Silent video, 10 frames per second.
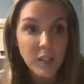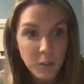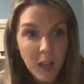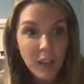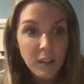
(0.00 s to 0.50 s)

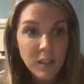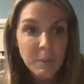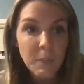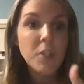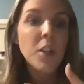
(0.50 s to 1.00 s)
do not use
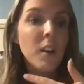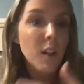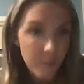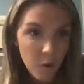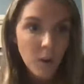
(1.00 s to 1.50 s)
this picture.
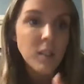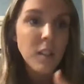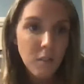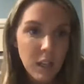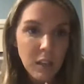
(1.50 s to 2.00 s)
Of course,
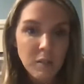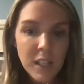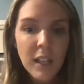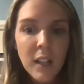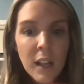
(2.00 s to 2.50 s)
you can use it.